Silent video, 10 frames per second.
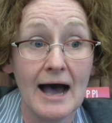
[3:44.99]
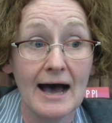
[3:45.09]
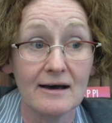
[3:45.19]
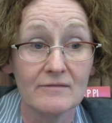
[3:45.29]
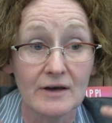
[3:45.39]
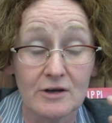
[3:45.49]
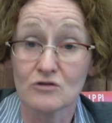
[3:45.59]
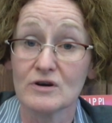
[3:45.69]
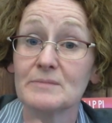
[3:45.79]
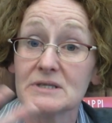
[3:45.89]
have an
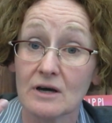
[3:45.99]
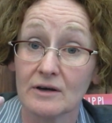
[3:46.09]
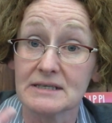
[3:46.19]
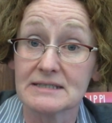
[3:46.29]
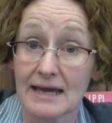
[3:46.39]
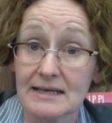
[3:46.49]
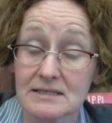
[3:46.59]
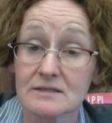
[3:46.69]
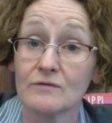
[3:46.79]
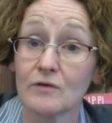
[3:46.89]
agreement on a text